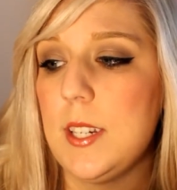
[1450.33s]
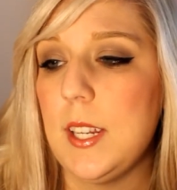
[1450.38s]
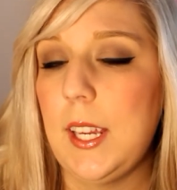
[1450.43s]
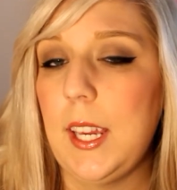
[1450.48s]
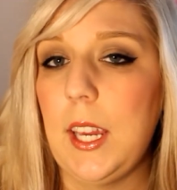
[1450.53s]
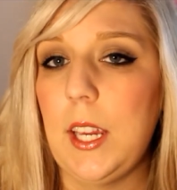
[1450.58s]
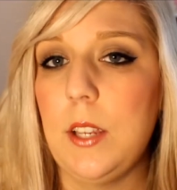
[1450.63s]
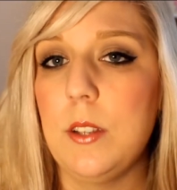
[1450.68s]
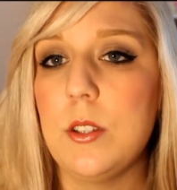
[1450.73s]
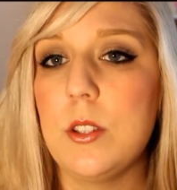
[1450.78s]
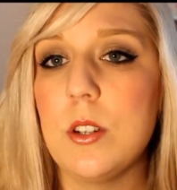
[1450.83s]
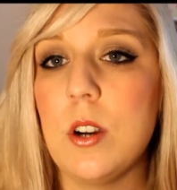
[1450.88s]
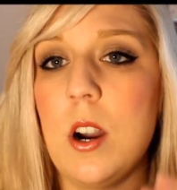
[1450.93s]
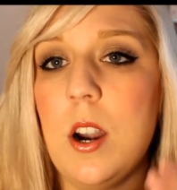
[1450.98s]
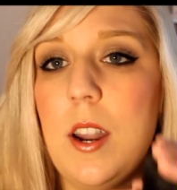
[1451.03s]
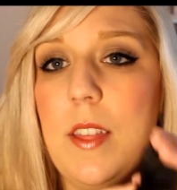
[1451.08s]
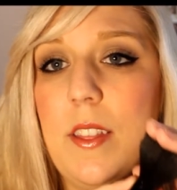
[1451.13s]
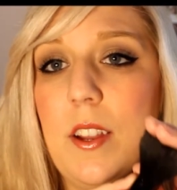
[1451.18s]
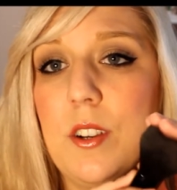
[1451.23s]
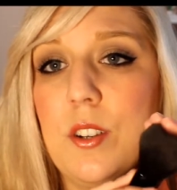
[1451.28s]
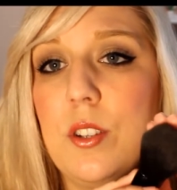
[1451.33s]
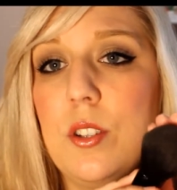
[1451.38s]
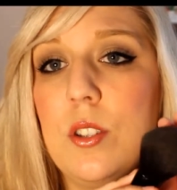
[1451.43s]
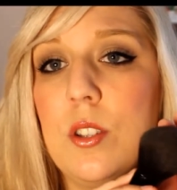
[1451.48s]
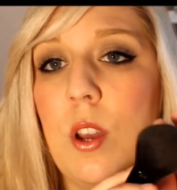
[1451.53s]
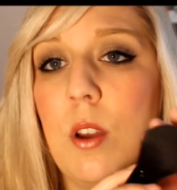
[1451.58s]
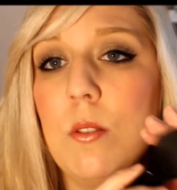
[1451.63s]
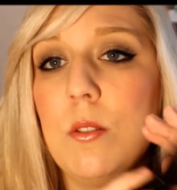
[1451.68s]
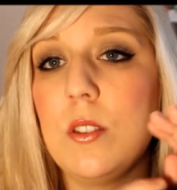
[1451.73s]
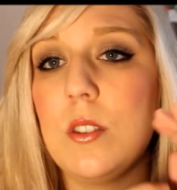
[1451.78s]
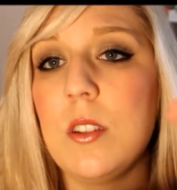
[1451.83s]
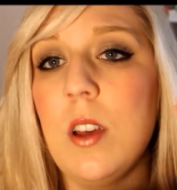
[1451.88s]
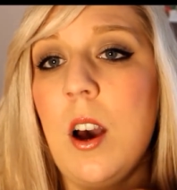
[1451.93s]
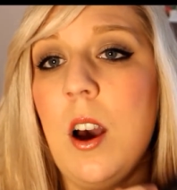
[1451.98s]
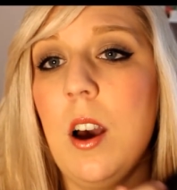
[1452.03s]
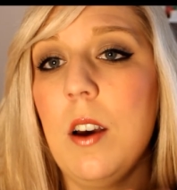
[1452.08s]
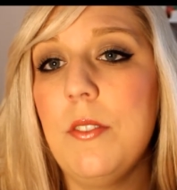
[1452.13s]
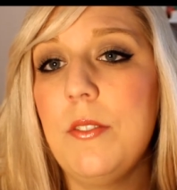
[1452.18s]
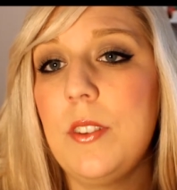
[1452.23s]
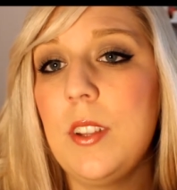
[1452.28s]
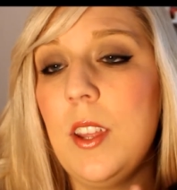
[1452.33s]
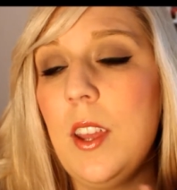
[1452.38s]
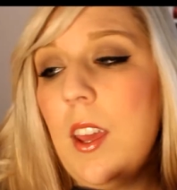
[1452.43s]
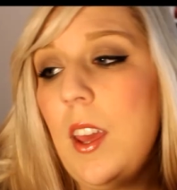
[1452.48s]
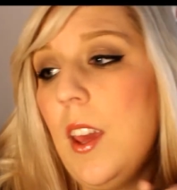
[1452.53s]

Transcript: to get you started. They're so soft.